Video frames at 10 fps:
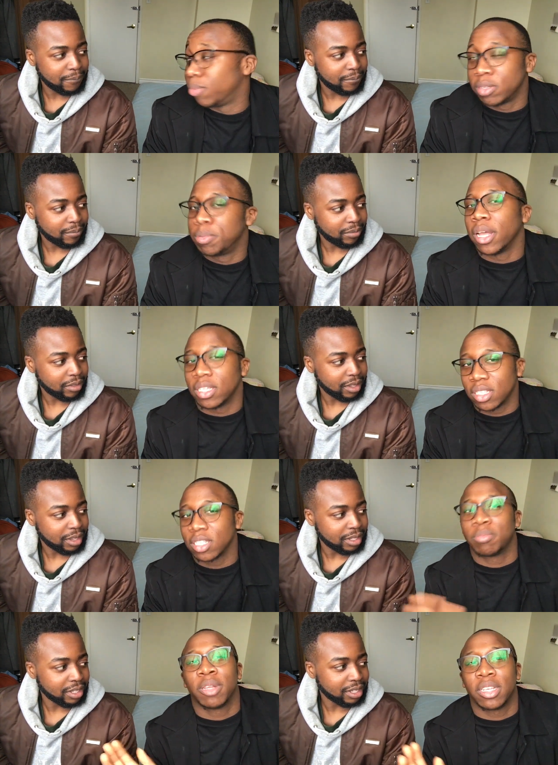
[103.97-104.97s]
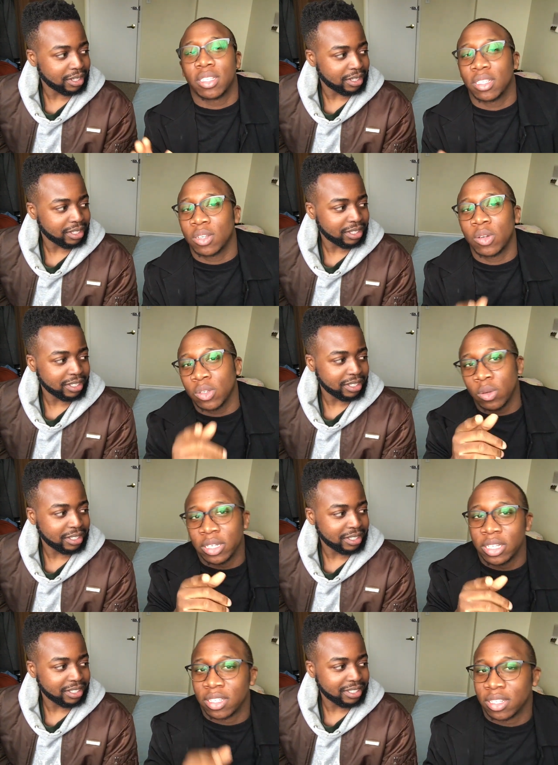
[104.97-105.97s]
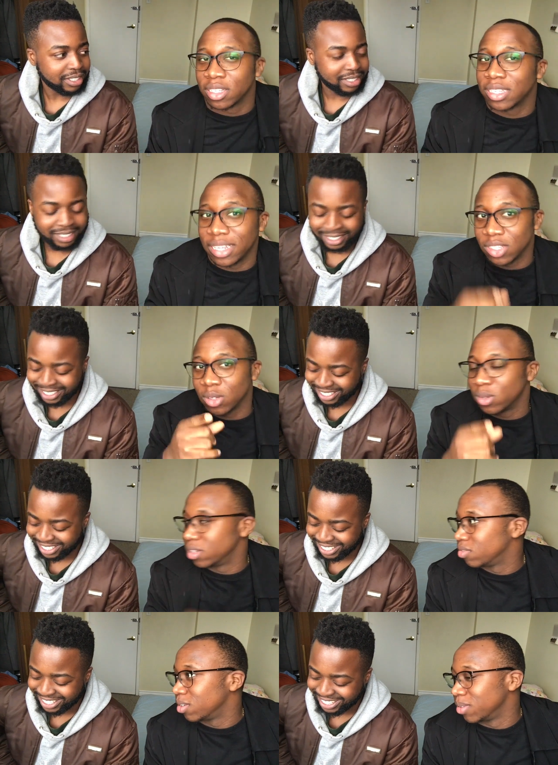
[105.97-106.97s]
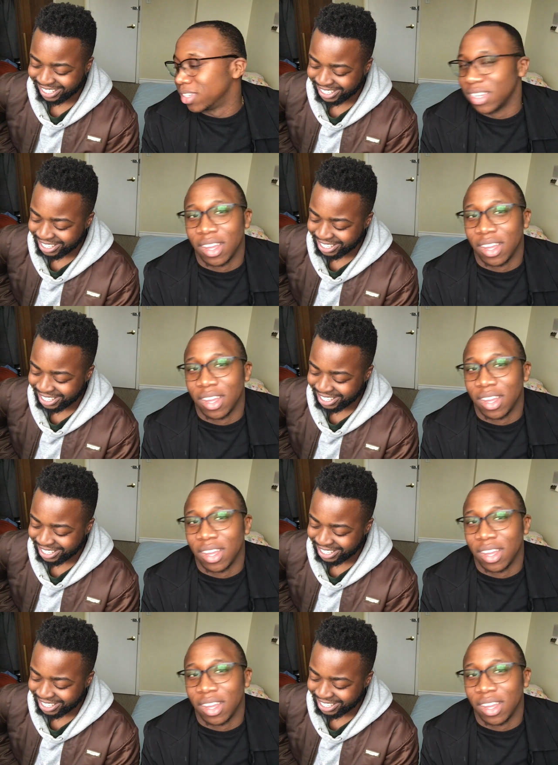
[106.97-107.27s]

Speaker 1: it's blessed. It's blessed. Yeah. Go to school, kids. Stay in school. You feel me?